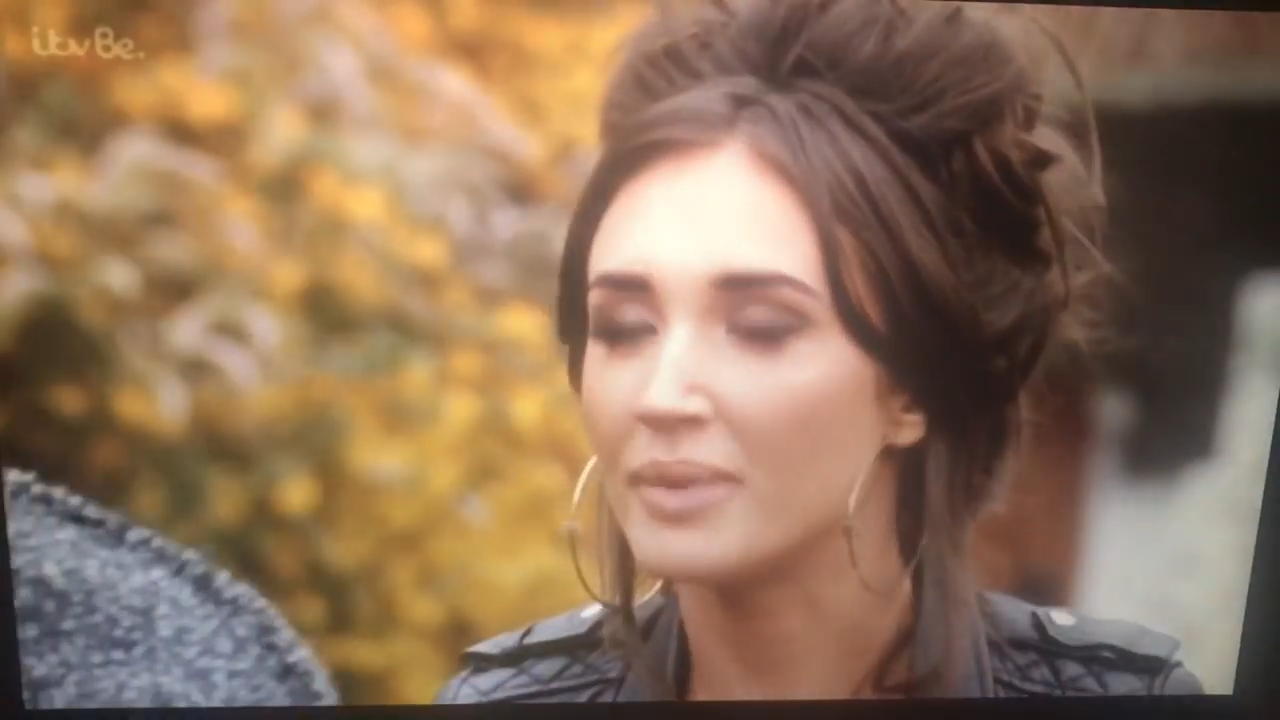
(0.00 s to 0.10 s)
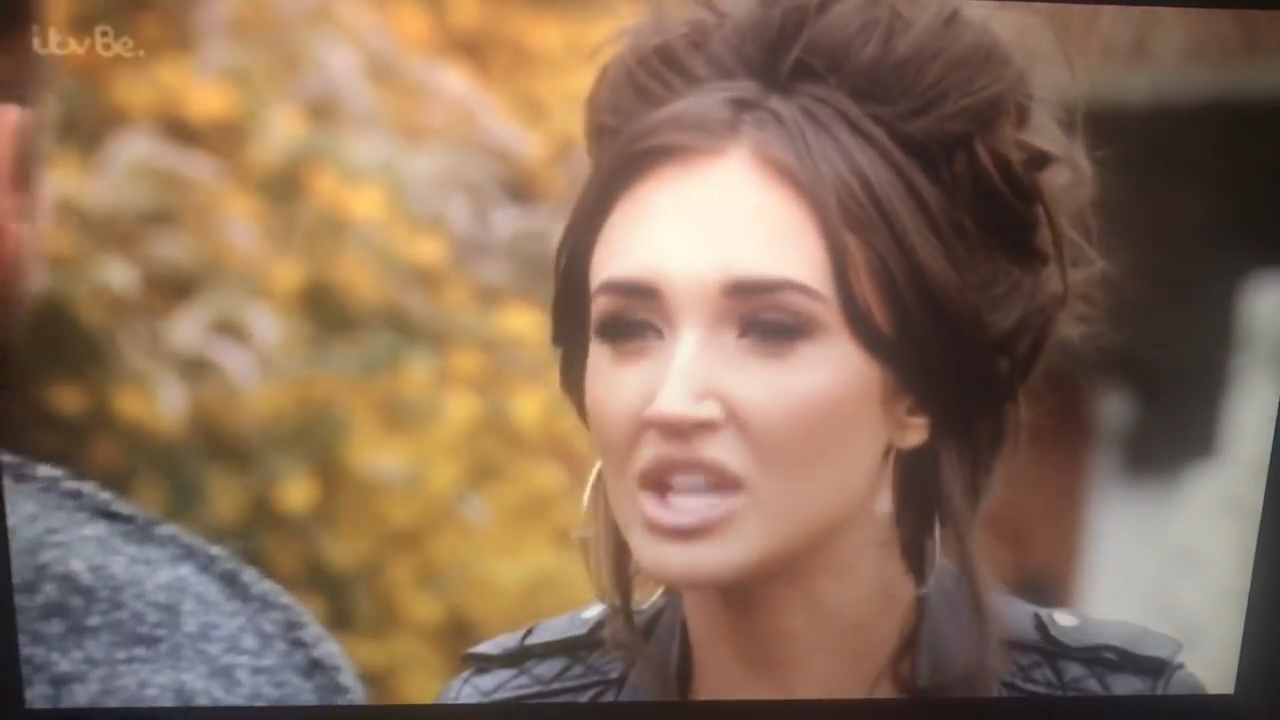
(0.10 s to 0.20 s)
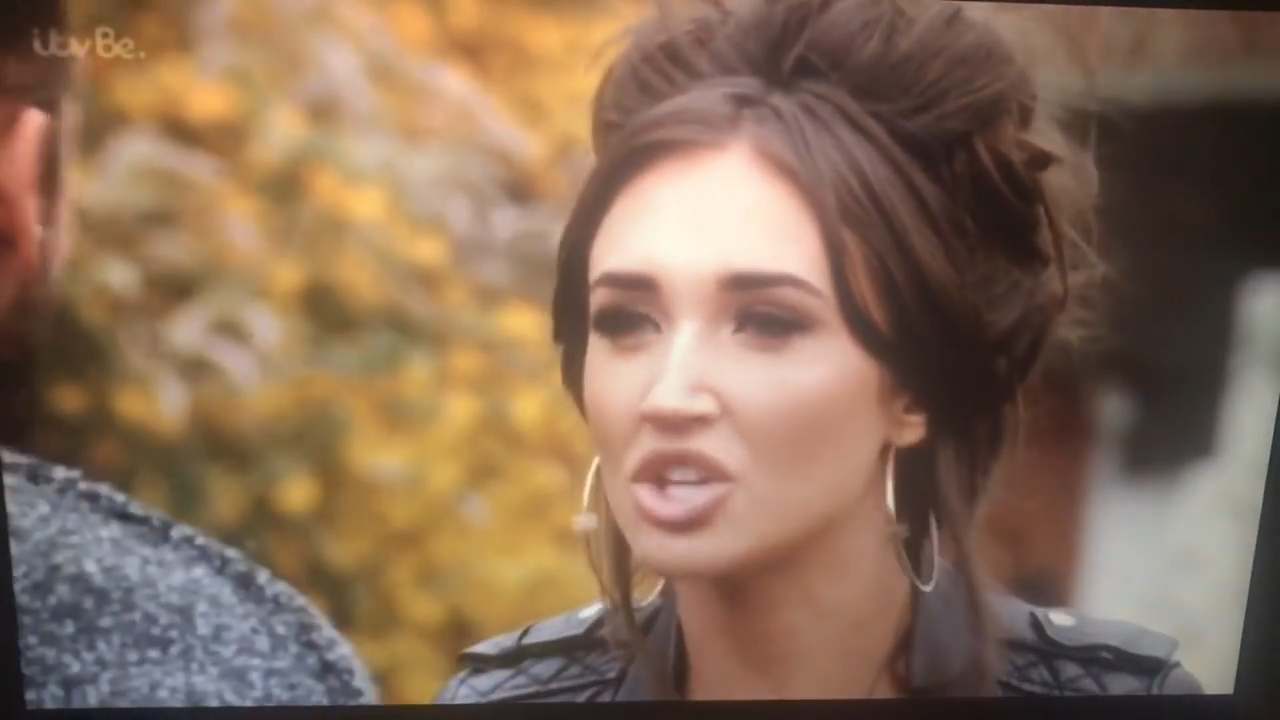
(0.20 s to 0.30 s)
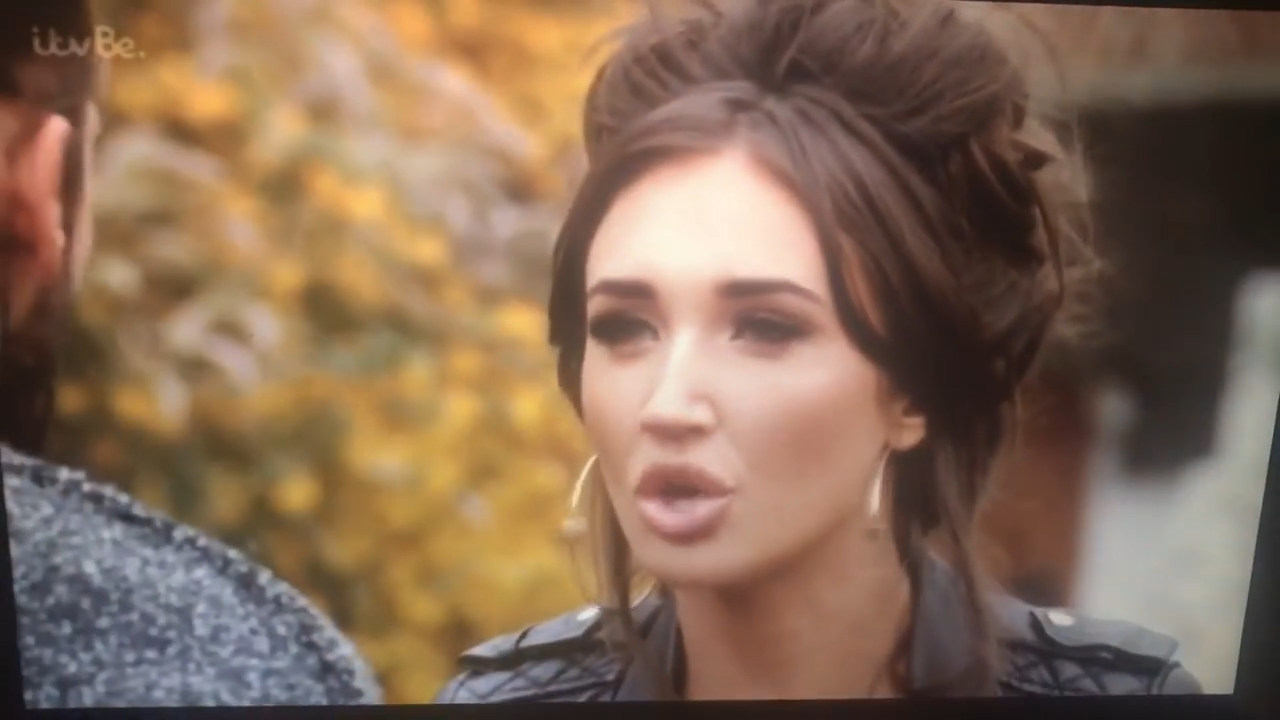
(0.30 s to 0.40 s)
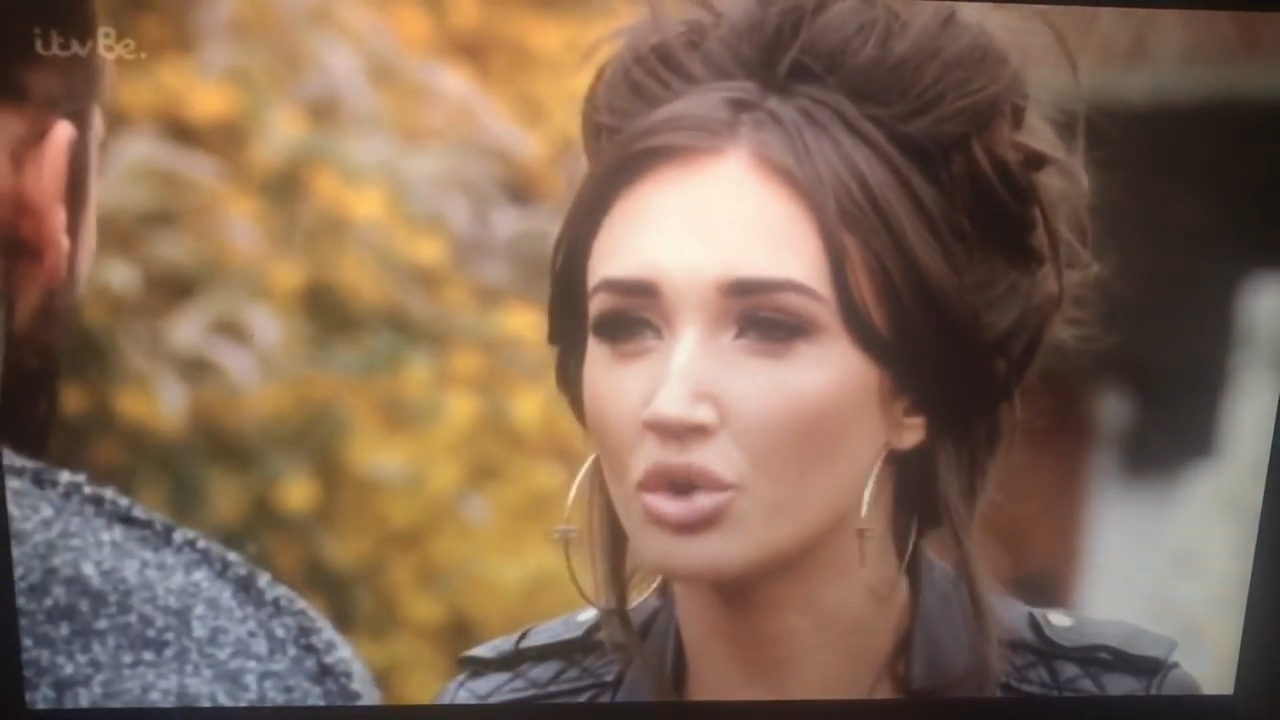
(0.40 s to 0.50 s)
Me
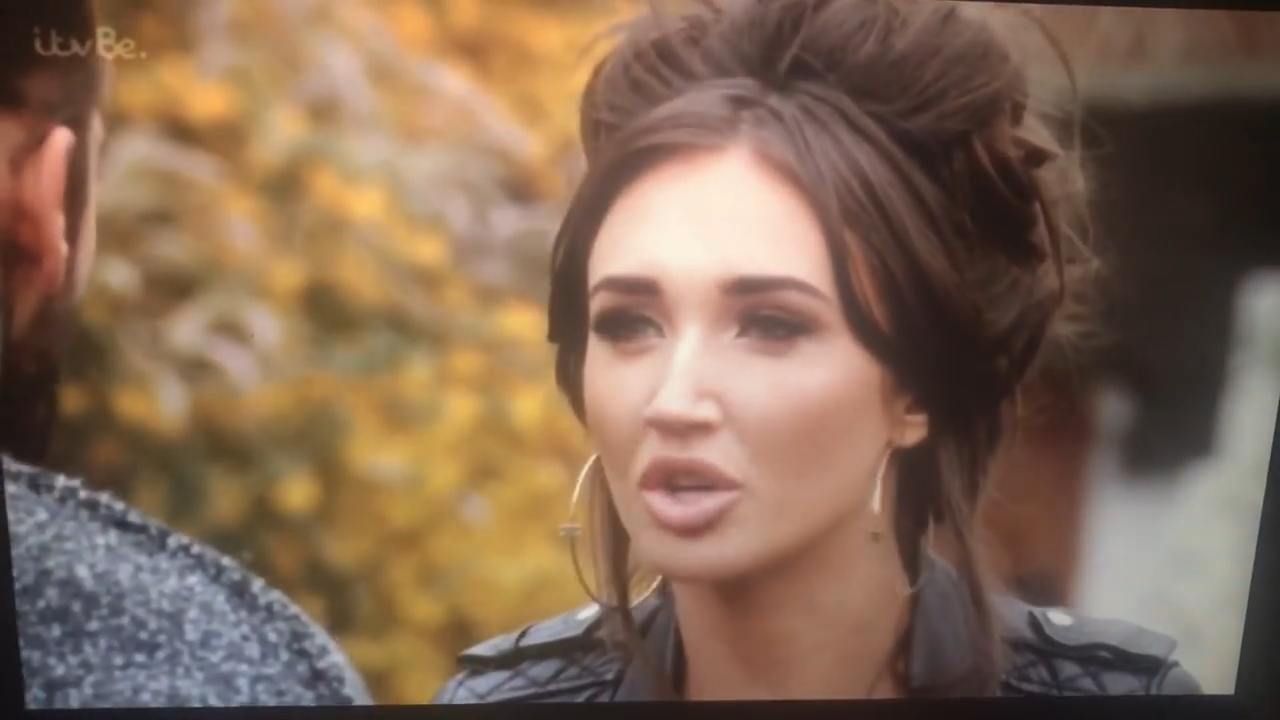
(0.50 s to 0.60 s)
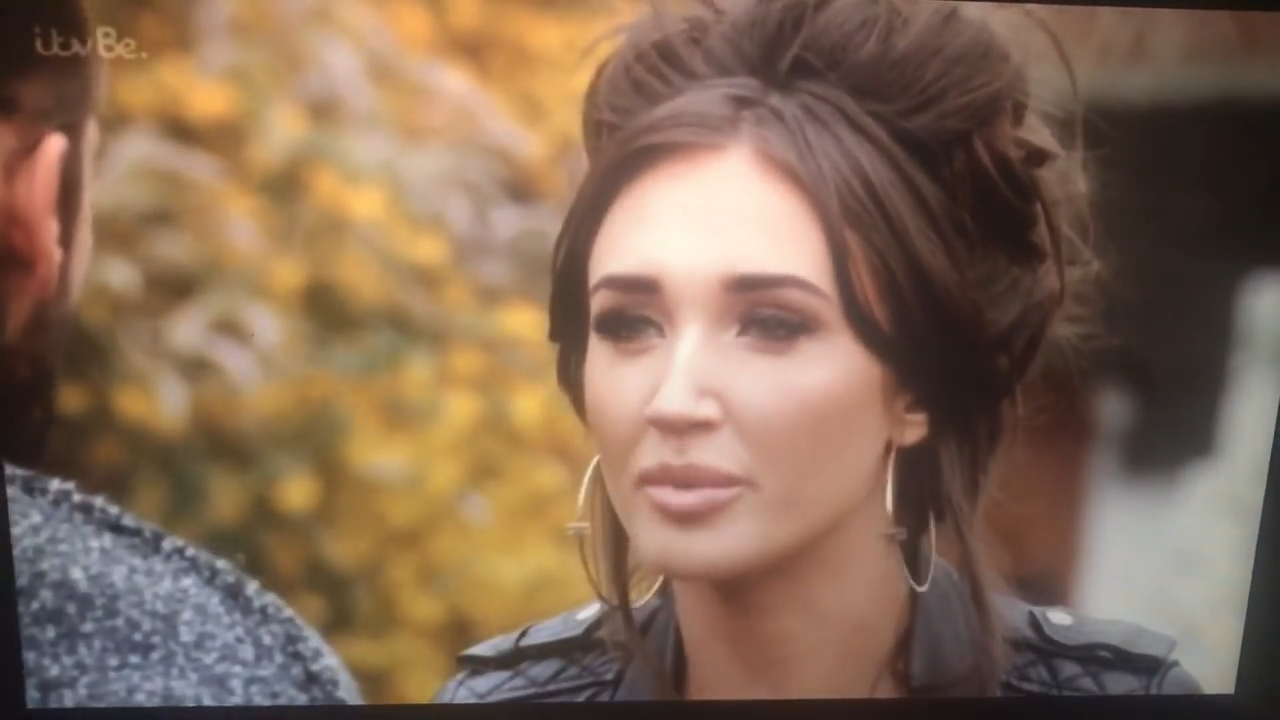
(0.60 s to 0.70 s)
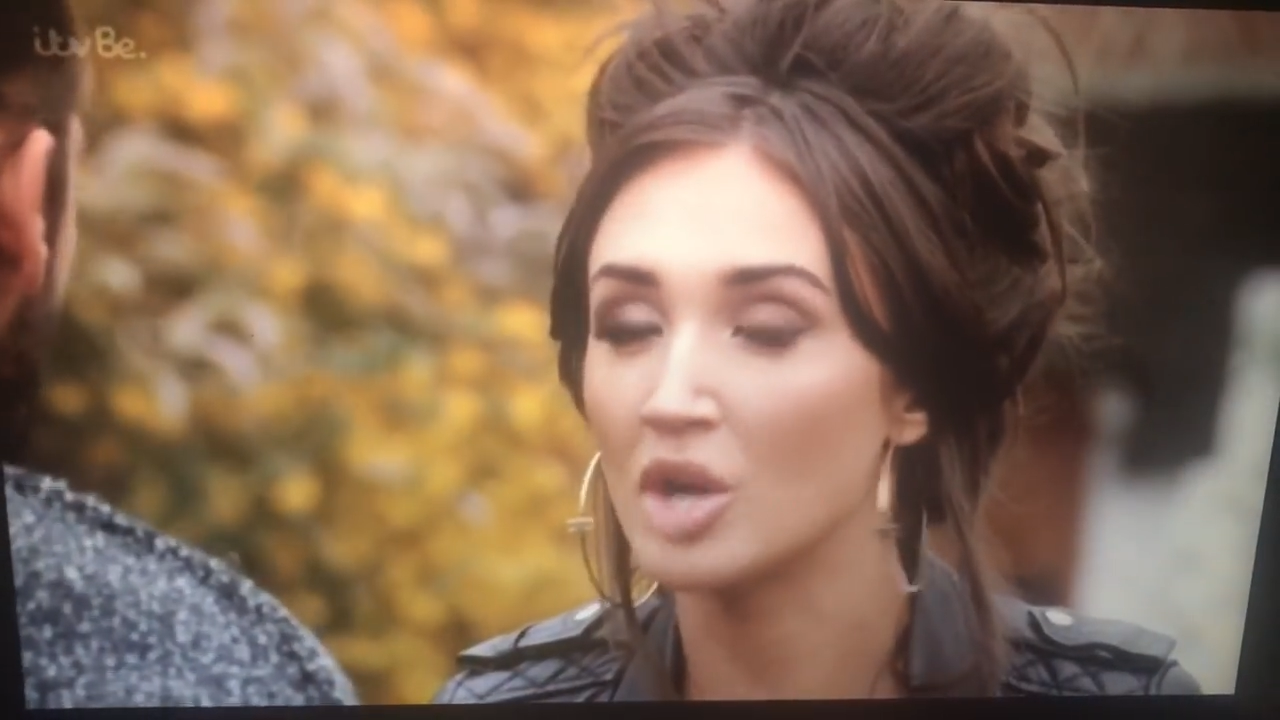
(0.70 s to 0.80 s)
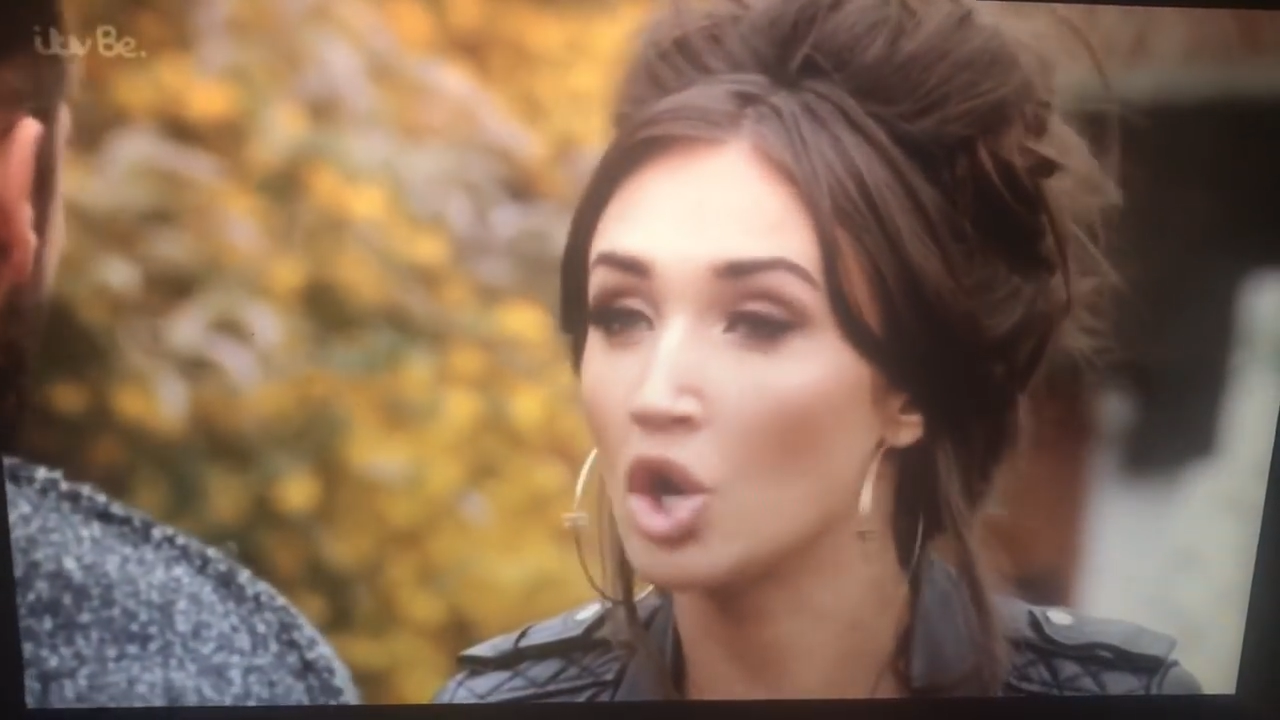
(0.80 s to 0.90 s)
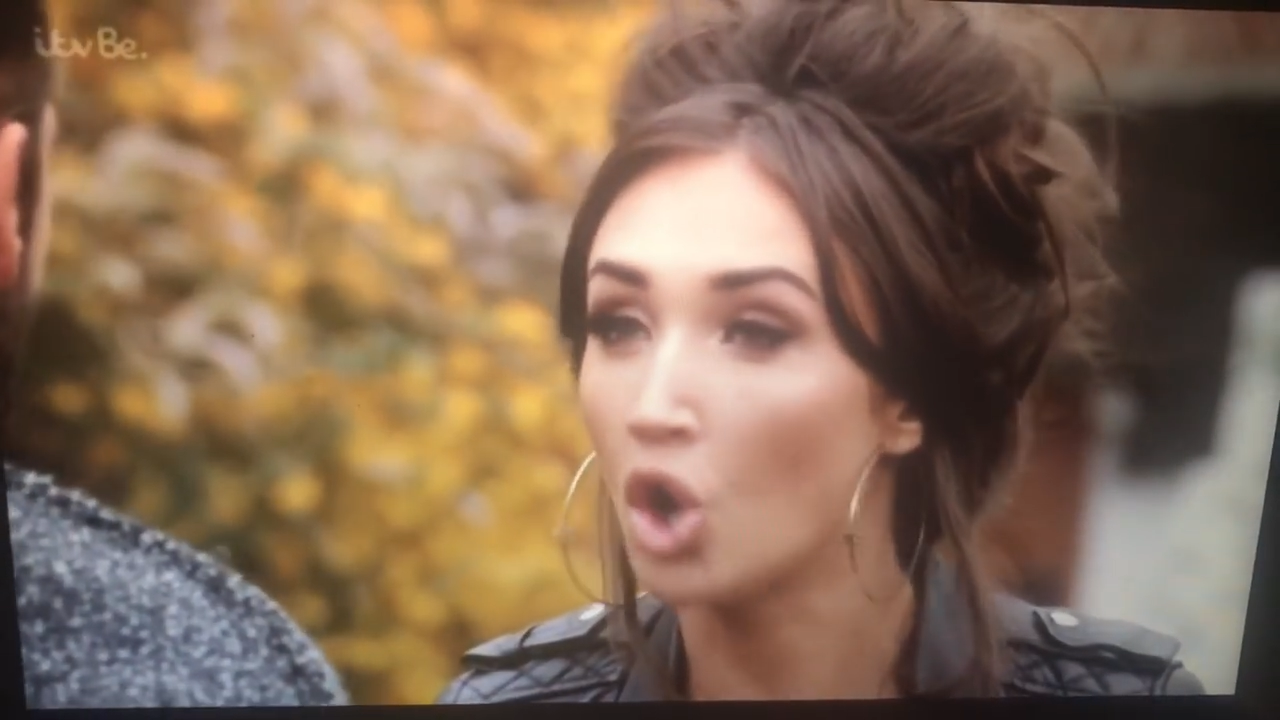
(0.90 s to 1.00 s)
and you could have been a